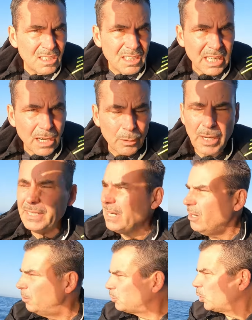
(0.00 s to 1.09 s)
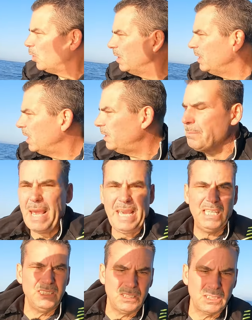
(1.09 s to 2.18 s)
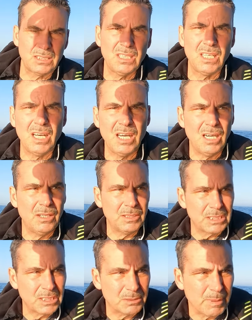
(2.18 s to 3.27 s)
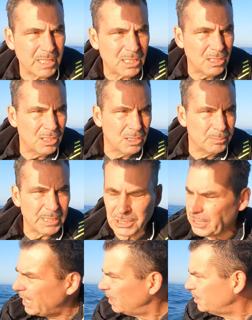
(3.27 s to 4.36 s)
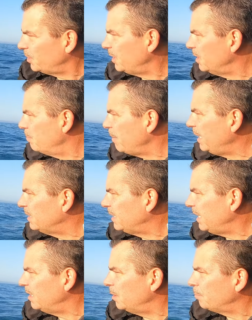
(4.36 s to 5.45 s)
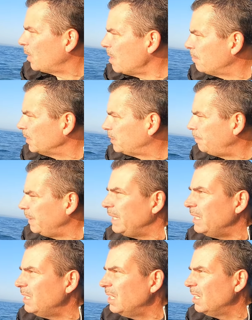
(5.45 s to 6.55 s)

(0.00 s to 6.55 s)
Yeah, right now I'm trolling on the mains, which is making it a little bit challenging to maintain a proper speed.